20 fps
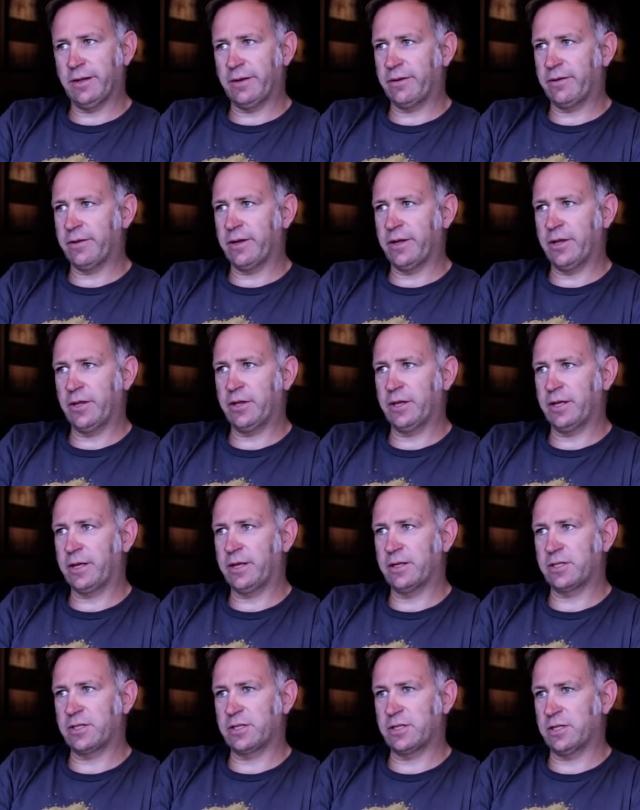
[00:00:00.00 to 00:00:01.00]
I
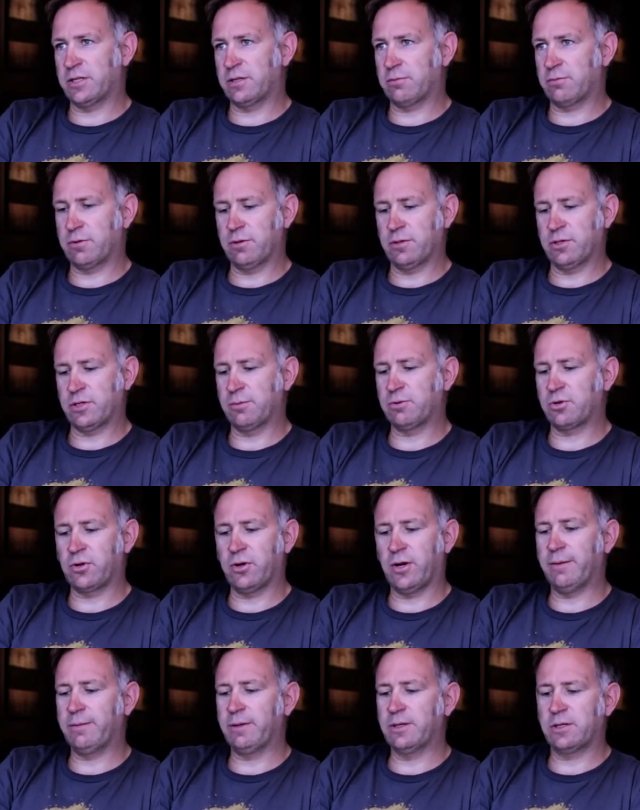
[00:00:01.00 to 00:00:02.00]
think it's just
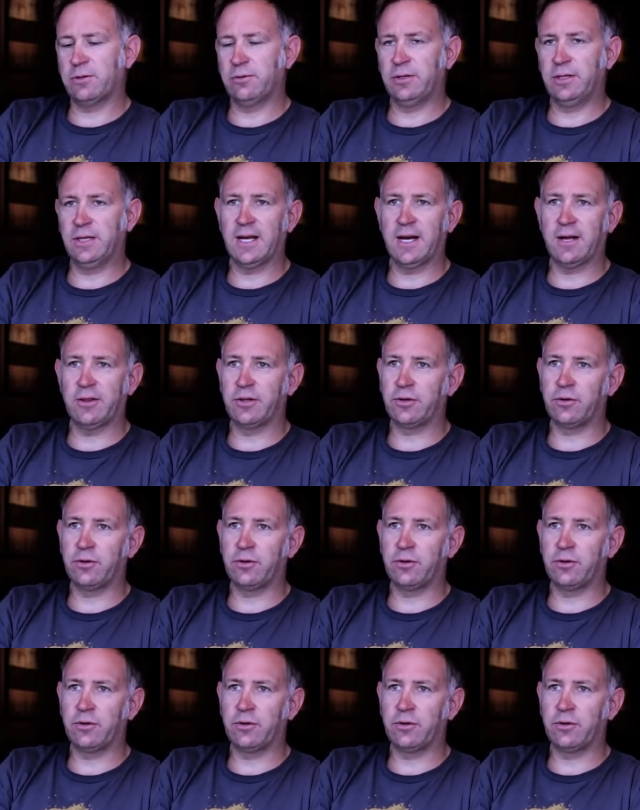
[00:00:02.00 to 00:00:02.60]
subscribing to any other